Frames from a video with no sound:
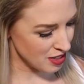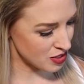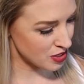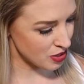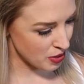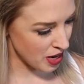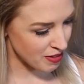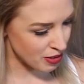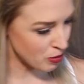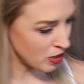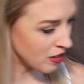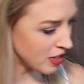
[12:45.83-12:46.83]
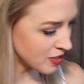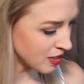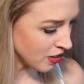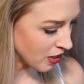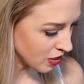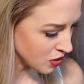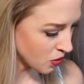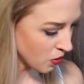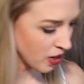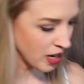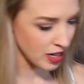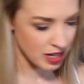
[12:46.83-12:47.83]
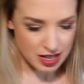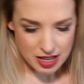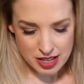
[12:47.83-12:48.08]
so having one of these along is great.